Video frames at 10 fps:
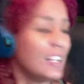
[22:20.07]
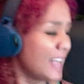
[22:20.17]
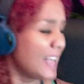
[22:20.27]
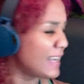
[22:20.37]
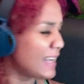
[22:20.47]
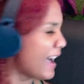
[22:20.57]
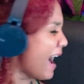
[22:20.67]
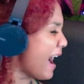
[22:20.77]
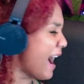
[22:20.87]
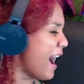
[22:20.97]

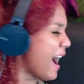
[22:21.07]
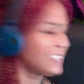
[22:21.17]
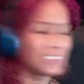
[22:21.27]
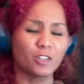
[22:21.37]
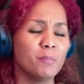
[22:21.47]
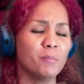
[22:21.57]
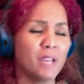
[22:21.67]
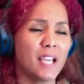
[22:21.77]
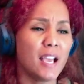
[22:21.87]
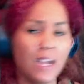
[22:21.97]
lied to
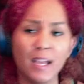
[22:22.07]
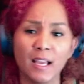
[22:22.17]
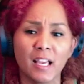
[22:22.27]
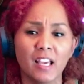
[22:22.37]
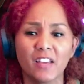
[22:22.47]
me.